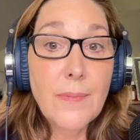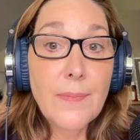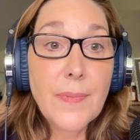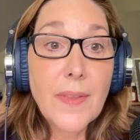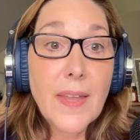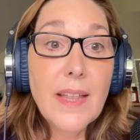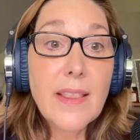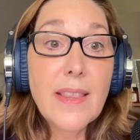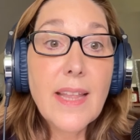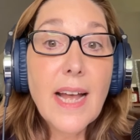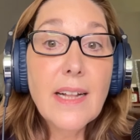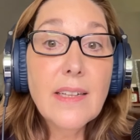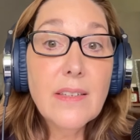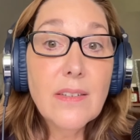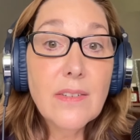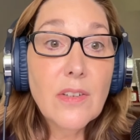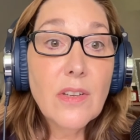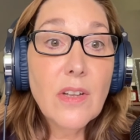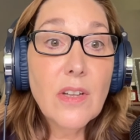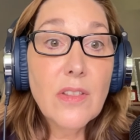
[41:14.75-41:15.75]
And
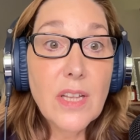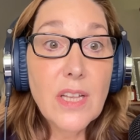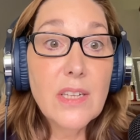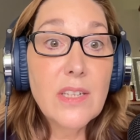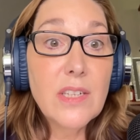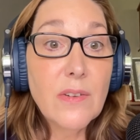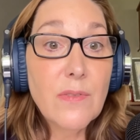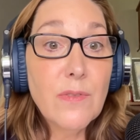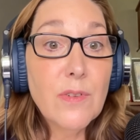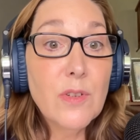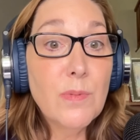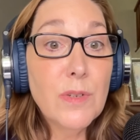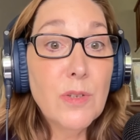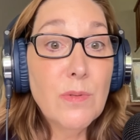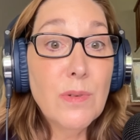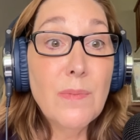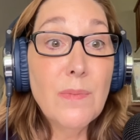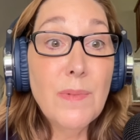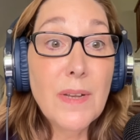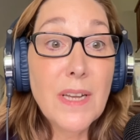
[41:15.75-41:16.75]
that's the difference
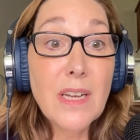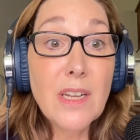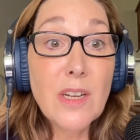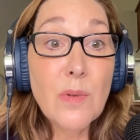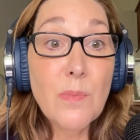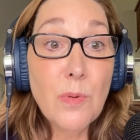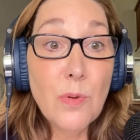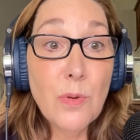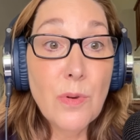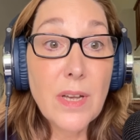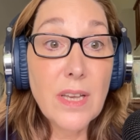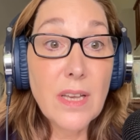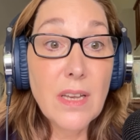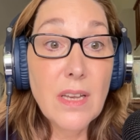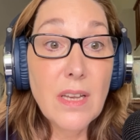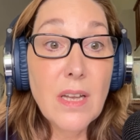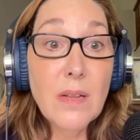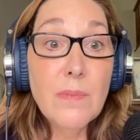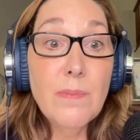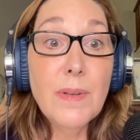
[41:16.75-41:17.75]
between being an
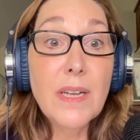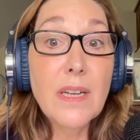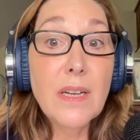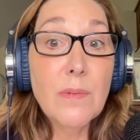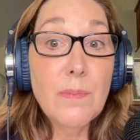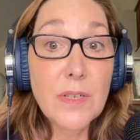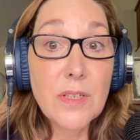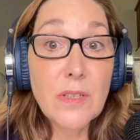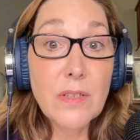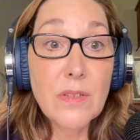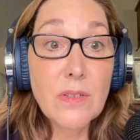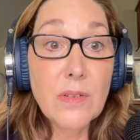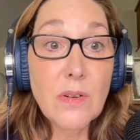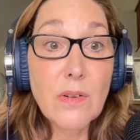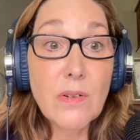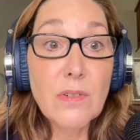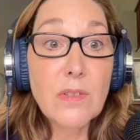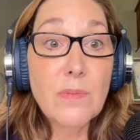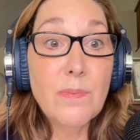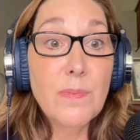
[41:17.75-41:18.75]
employee and being a business
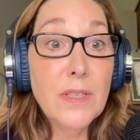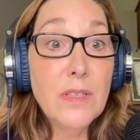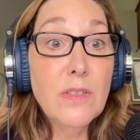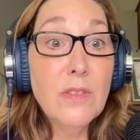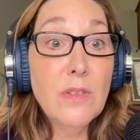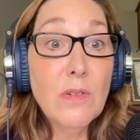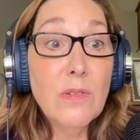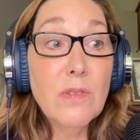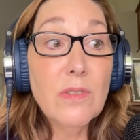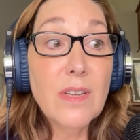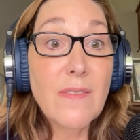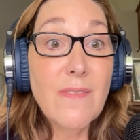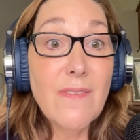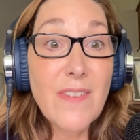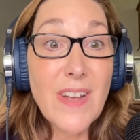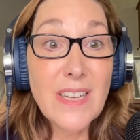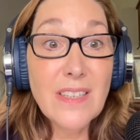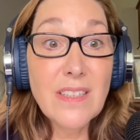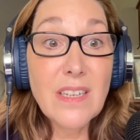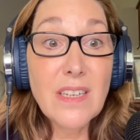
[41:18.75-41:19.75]
owner. Business owners
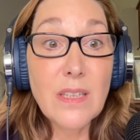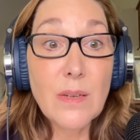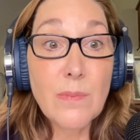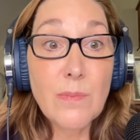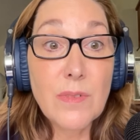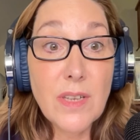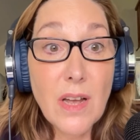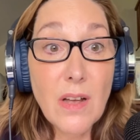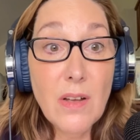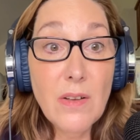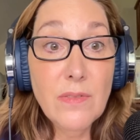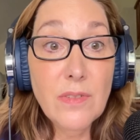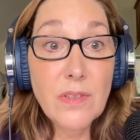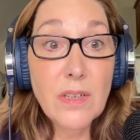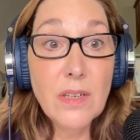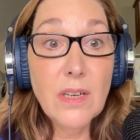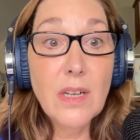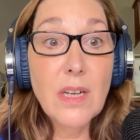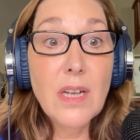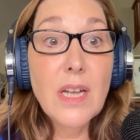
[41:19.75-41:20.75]
invest in themselves,
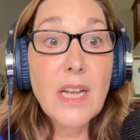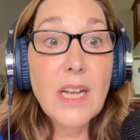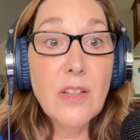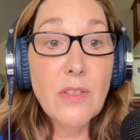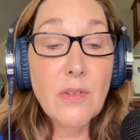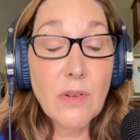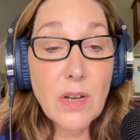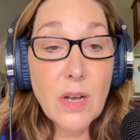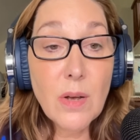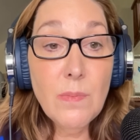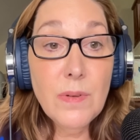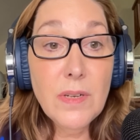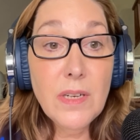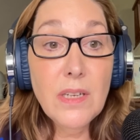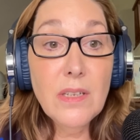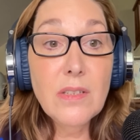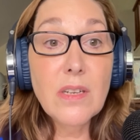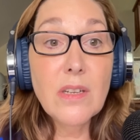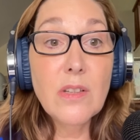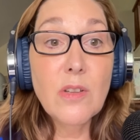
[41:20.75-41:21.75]
in their
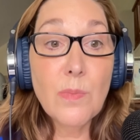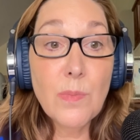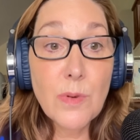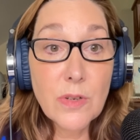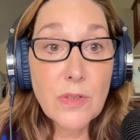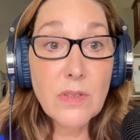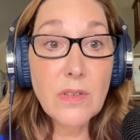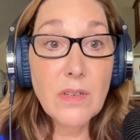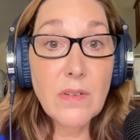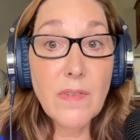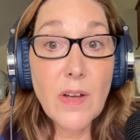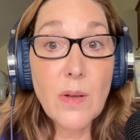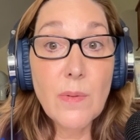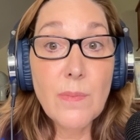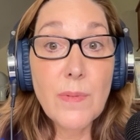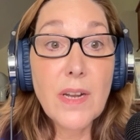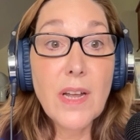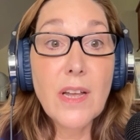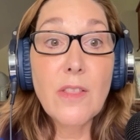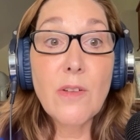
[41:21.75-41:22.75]
companies, in their personal
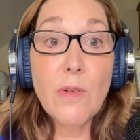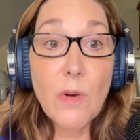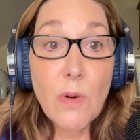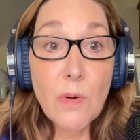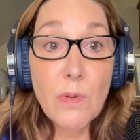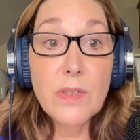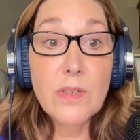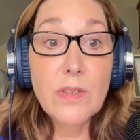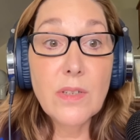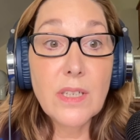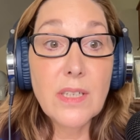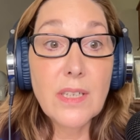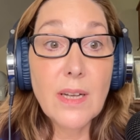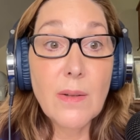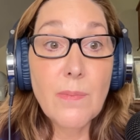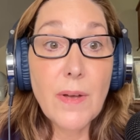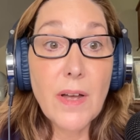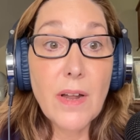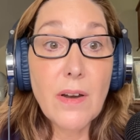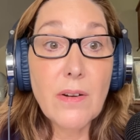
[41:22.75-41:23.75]
development, and they're always looking to
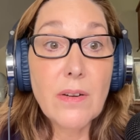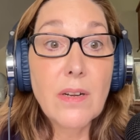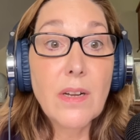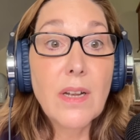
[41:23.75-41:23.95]
get better.